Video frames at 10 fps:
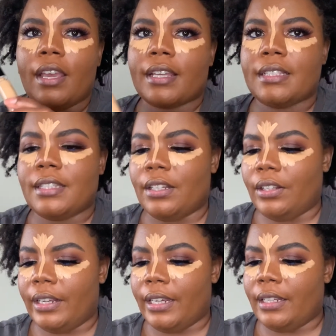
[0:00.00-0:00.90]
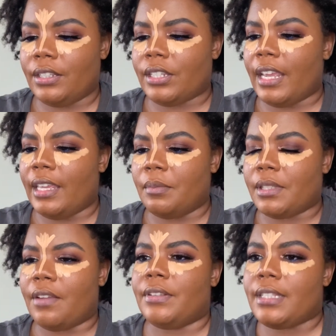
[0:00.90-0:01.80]
Concealer in the shade
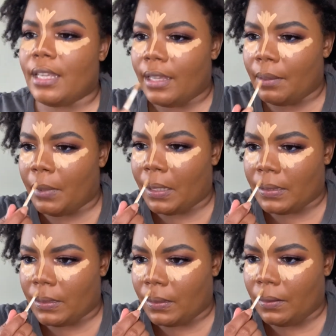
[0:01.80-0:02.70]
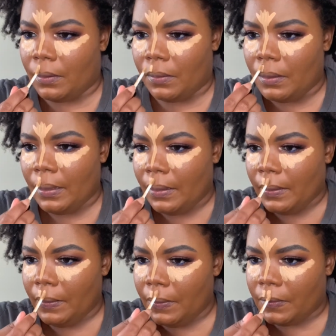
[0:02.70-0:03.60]
M17 because it's a little
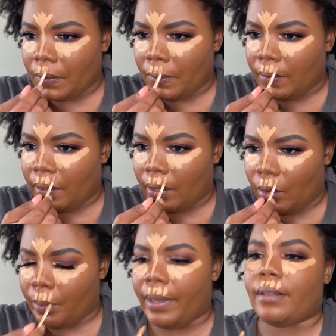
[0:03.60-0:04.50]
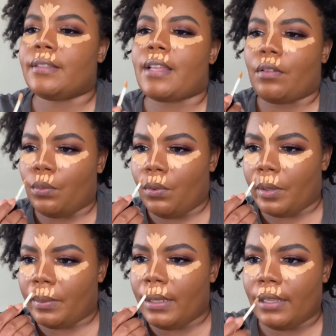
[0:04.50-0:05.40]
neutral and it'll help balance out the
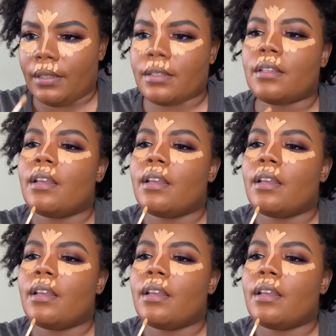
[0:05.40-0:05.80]
warmness